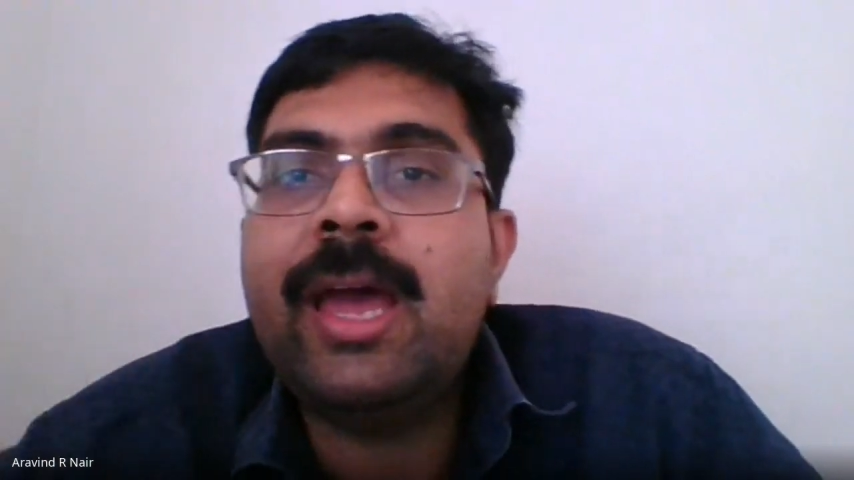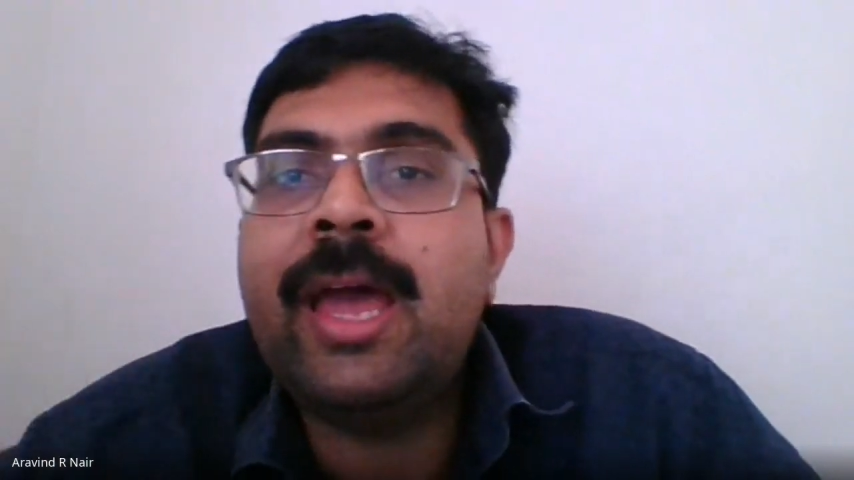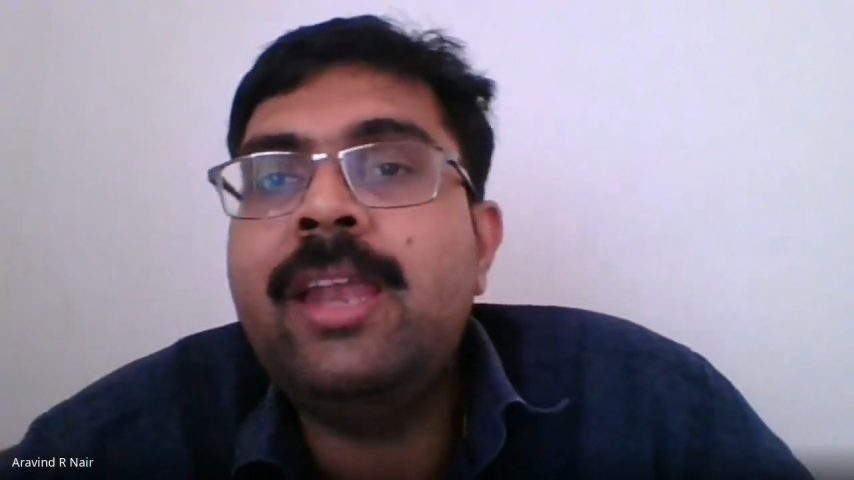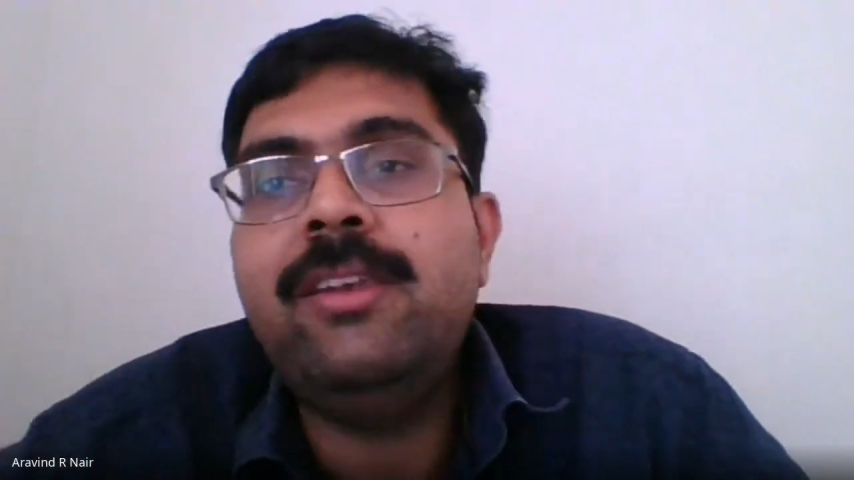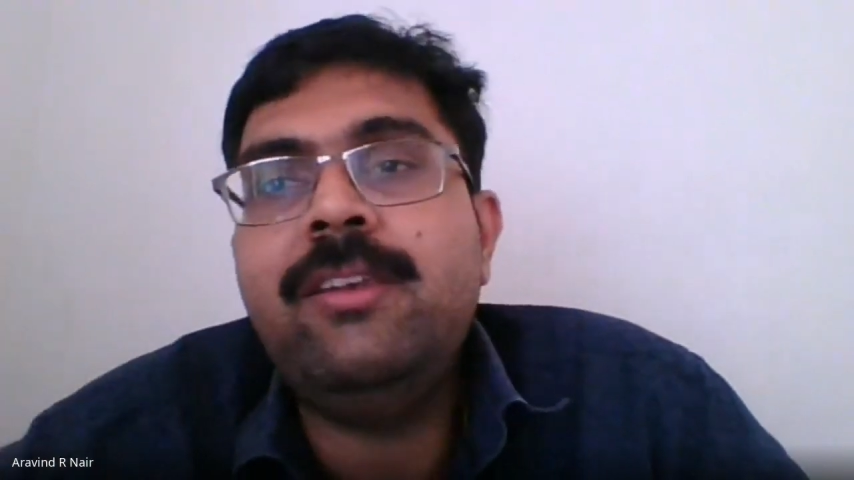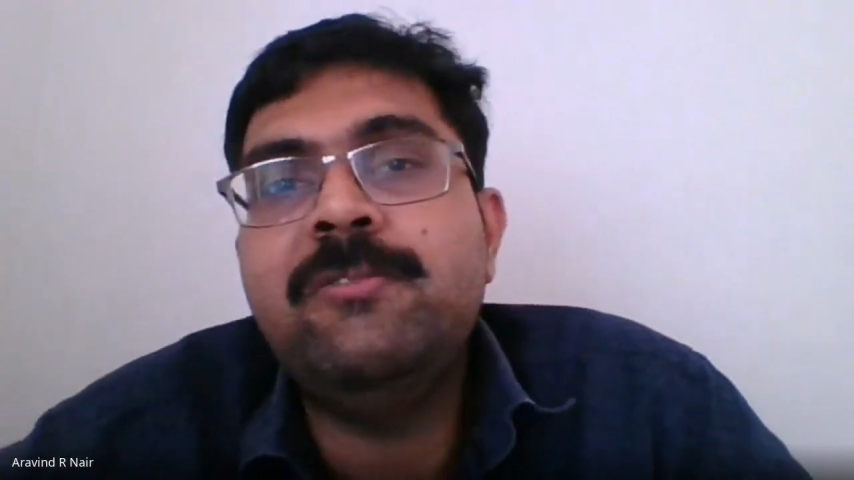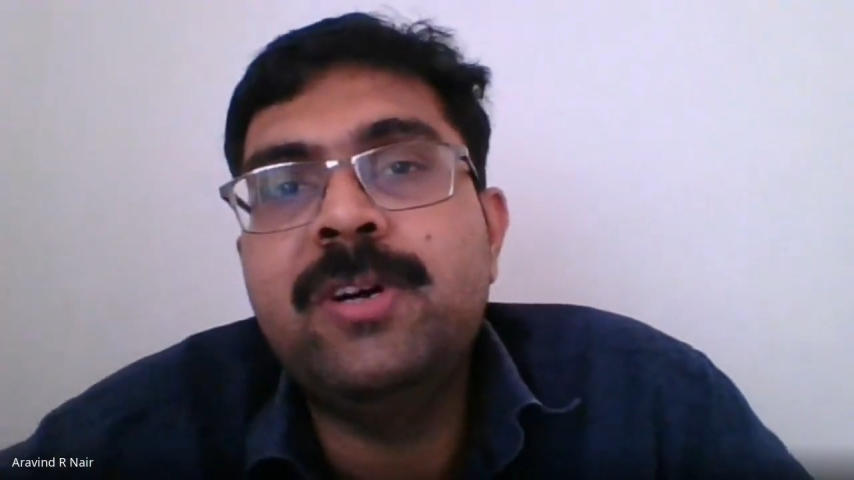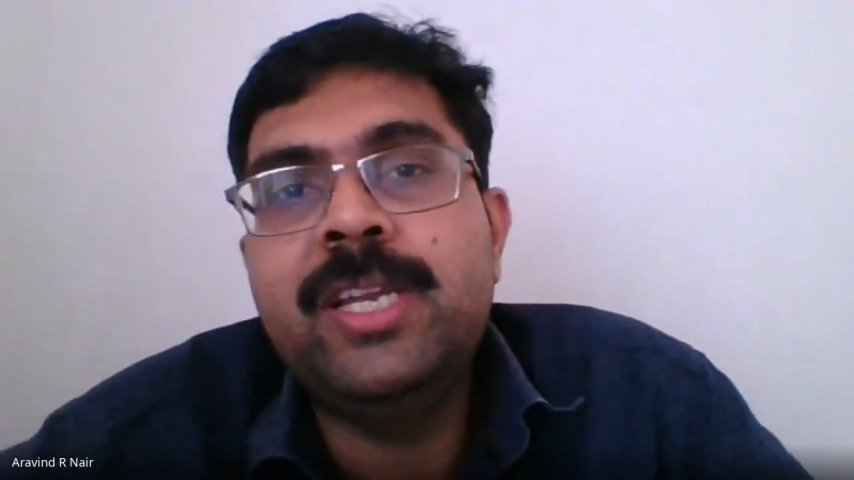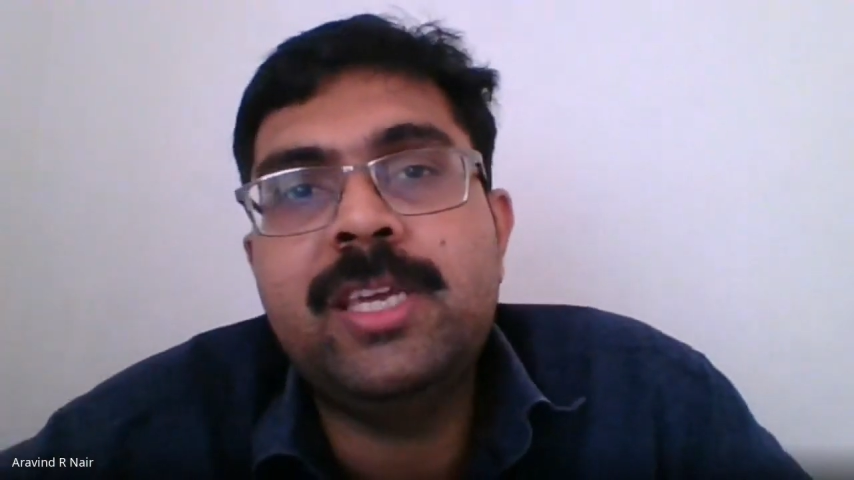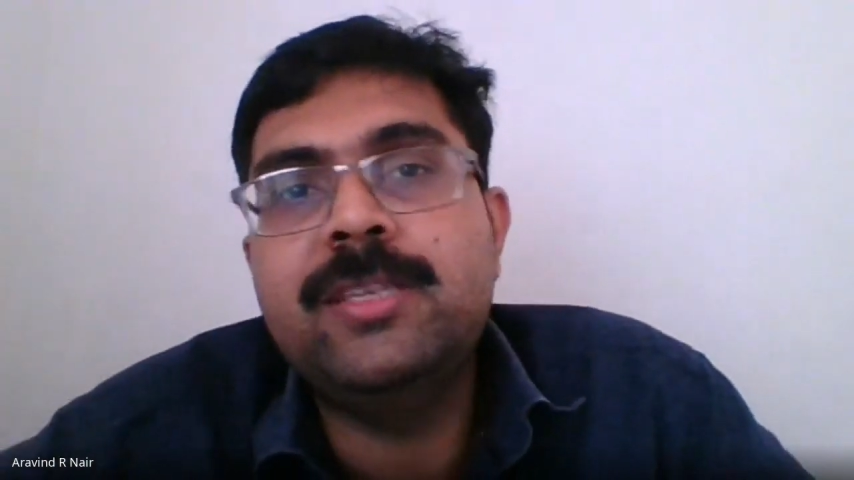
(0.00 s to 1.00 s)
and
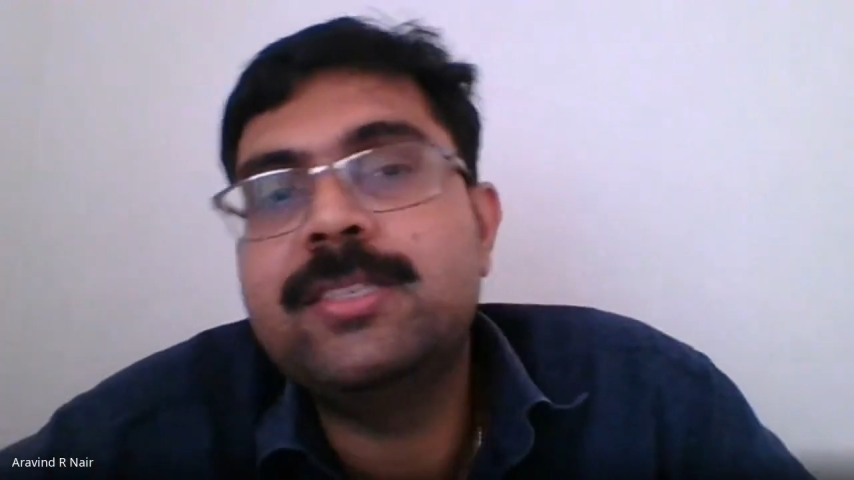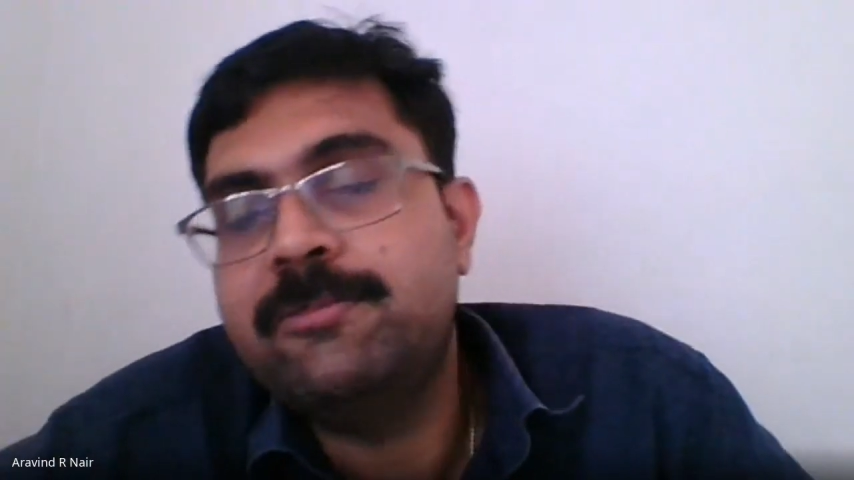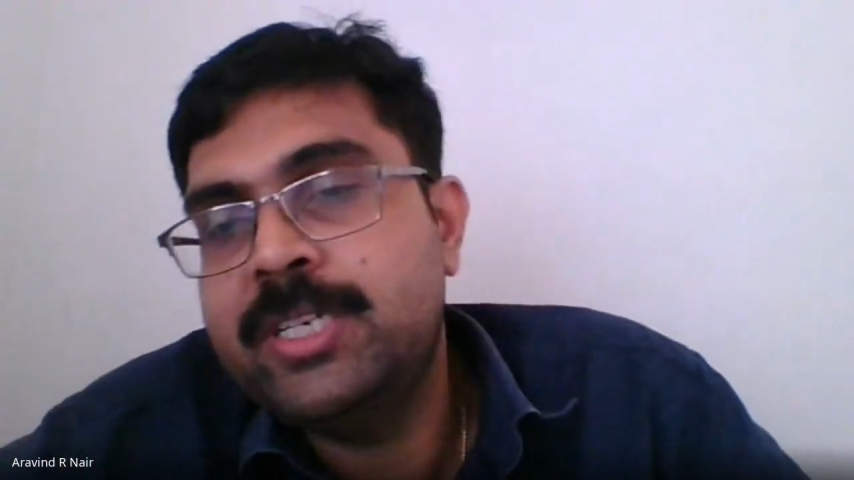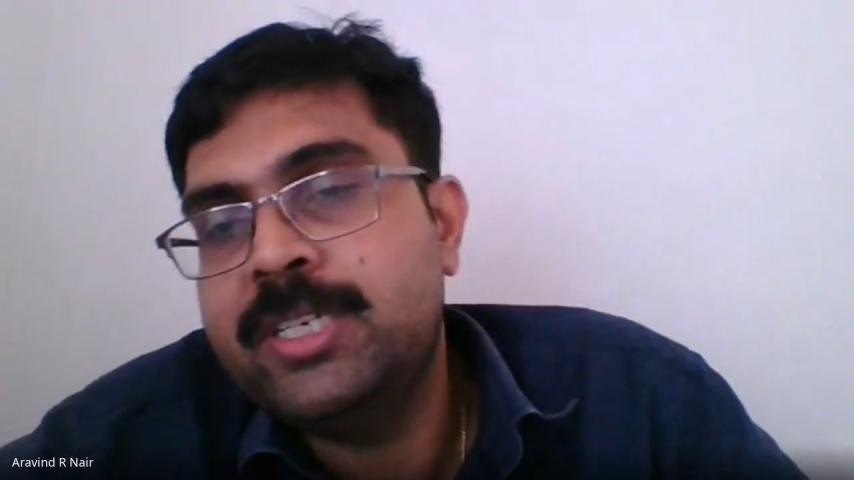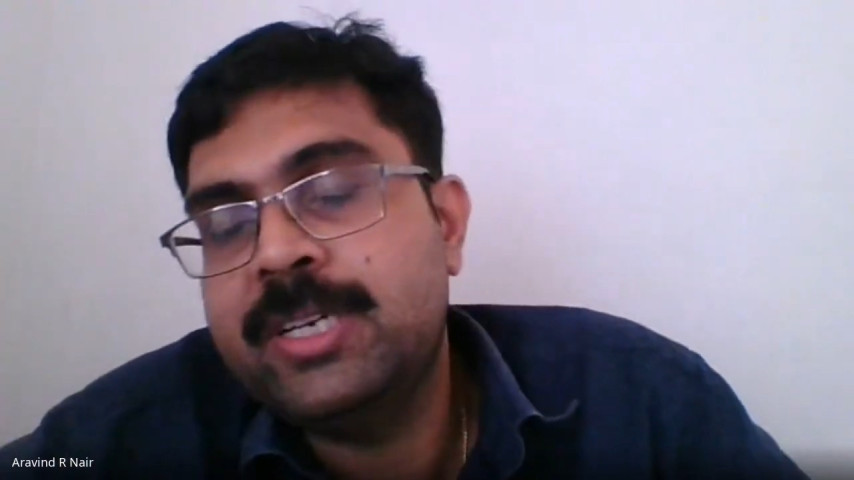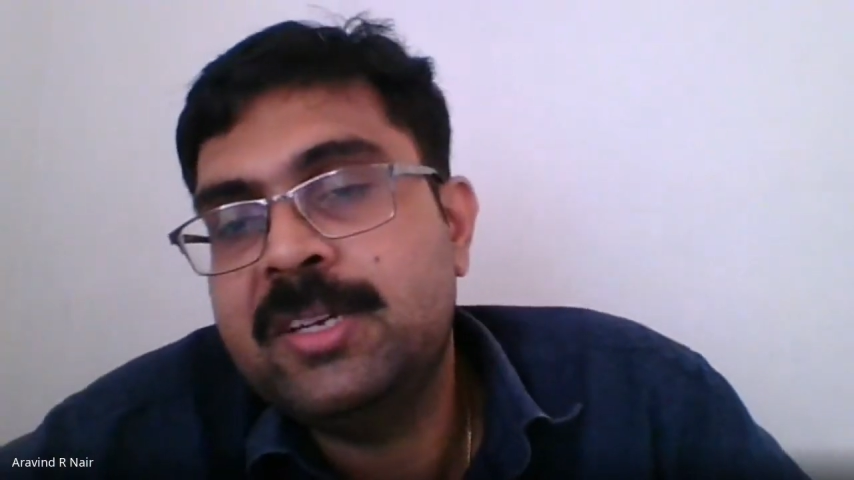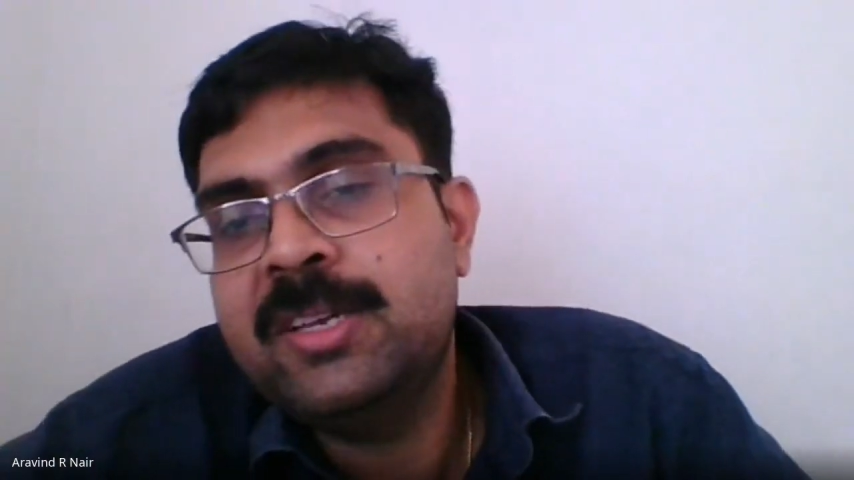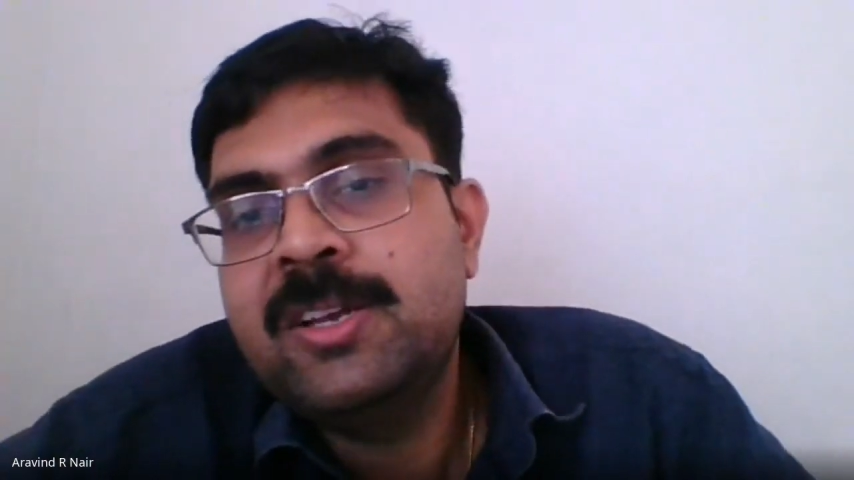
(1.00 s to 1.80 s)
Wernicke's aphasia.